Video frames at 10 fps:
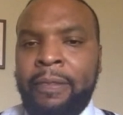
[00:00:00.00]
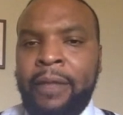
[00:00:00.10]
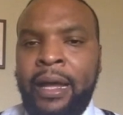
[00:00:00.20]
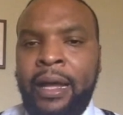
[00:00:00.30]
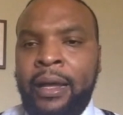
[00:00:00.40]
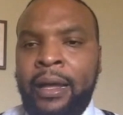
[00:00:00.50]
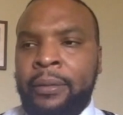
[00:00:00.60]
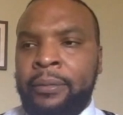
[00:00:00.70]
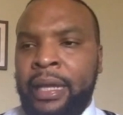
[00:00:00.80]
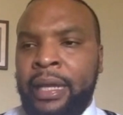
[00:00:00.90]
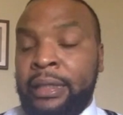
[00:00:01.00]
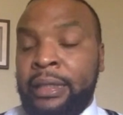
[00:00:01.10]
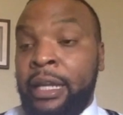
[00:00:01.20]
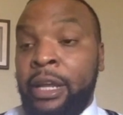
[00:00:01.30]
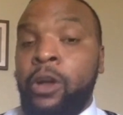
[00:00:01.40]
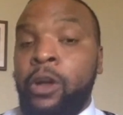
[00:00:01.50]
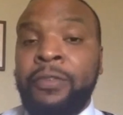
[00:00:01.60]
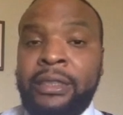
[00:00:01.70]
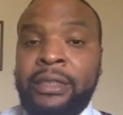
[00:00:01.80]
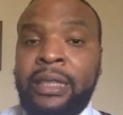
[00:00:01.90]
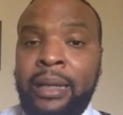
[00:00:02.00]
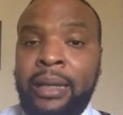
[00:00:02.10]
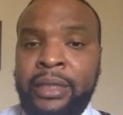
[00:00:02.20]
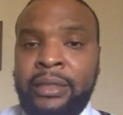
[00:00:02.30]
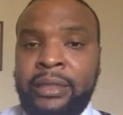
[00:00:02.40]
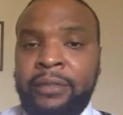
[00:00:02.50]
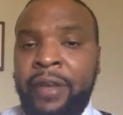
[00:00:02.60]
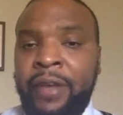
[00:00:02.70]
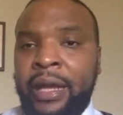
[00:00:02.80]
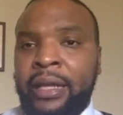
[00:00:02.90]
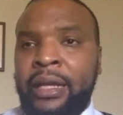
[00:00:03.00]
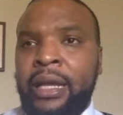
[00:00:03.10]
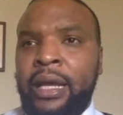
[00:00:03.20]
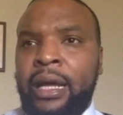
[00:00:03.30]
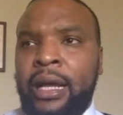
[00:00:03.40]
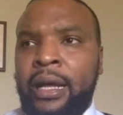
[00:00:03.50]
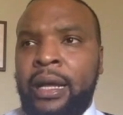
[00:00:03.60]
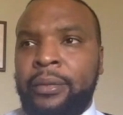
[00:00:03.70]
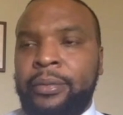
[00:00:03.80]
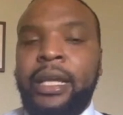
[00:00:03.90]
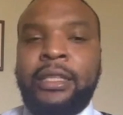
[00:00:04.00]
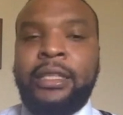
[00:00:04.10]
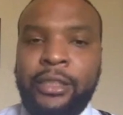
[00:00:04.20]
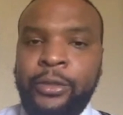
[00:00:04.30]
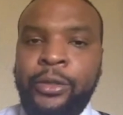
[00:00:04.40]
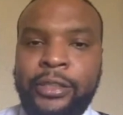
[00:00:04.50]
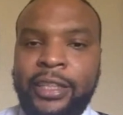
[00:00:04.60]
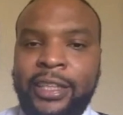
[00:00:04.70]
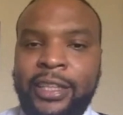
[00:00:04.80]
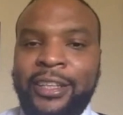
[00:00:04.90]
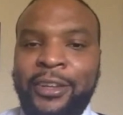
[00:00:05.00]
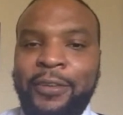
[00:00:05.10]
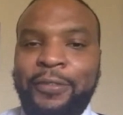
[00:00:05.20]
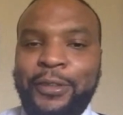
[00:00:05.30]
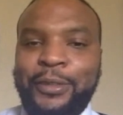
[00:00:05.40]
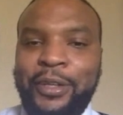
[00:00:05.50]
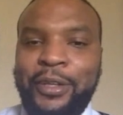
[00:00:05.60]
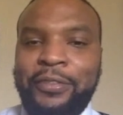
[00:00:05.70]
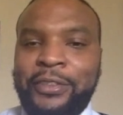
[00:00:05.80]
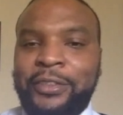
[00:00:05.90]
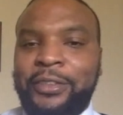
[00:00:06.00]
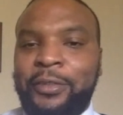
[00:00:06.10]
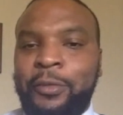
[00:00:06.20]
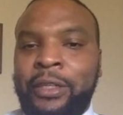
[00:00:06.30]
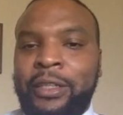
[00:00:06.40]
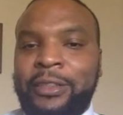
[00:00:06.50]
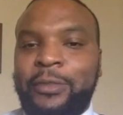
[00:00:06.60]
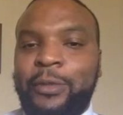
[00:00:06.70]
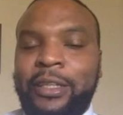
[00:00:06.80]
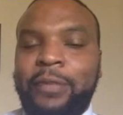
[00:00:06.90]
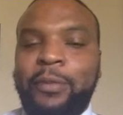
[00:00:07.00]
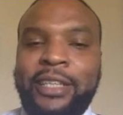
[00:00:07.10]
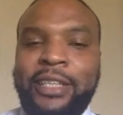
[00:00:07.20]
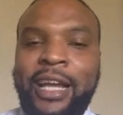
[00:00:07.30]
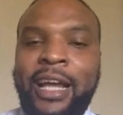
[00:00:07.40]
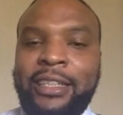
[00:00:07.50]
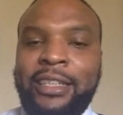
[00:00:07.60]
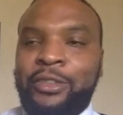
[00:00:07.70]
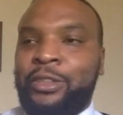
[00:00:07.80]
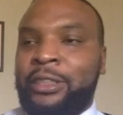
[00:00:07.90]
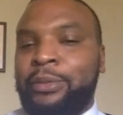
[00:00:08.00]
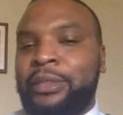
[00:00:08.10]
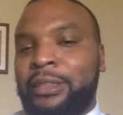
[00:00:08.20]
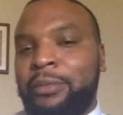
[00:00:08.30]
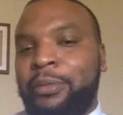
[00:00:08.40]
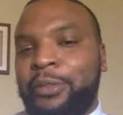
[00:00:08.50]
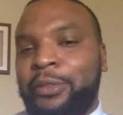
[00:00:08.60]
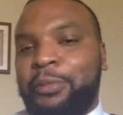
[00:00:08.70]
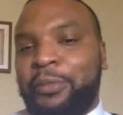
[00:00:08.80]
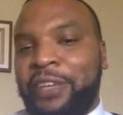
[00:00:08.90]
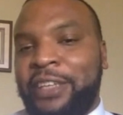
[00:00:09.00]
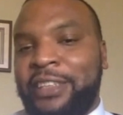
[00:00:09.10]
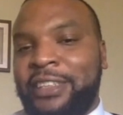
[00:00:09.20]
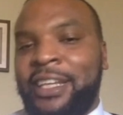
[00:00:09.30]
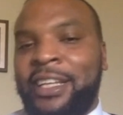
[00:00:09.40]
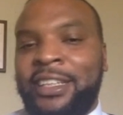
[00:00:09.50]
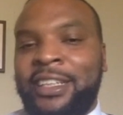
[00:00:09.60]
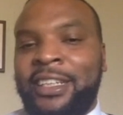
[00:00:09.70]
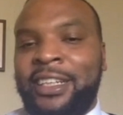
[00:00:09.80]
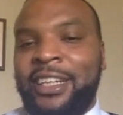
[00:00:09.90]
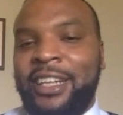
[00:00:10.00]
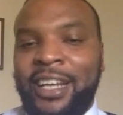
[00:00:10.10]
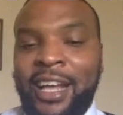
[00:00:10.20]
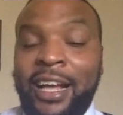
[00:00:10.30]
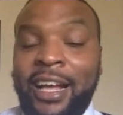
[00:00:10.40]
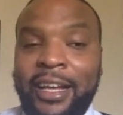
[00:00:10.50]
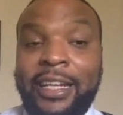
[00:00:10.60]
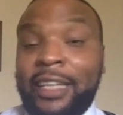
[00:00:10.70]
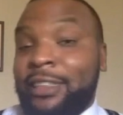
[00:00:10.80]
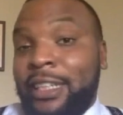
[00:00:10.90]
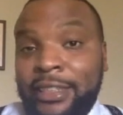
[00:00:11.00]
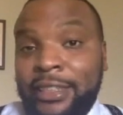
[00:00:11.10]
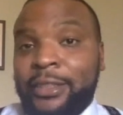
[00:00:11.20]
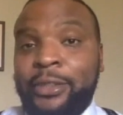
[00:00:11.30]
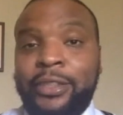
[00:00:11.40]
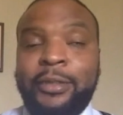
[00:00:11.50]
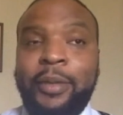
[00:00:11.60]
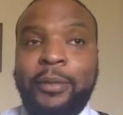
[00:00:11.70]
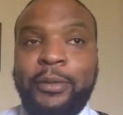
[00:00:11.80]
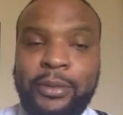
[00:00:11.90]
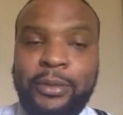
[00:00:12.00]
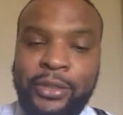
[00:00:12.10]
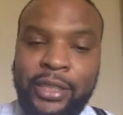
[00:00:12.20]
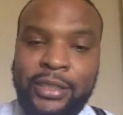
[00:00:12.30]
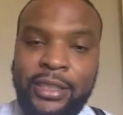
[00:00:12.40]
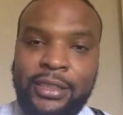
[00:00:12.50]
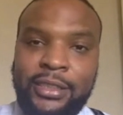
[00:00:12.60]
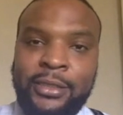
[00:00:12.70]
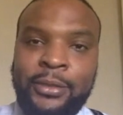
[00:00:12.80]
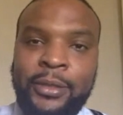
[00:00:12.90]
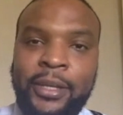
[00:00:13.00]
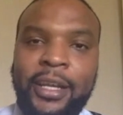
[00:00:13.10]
And oftentimes is. In fact, next to lawyers, I think law enforcement officers is one of the most highly substance abuse professions out there. And I say next to lawyers, so maybe we should be drug tested too.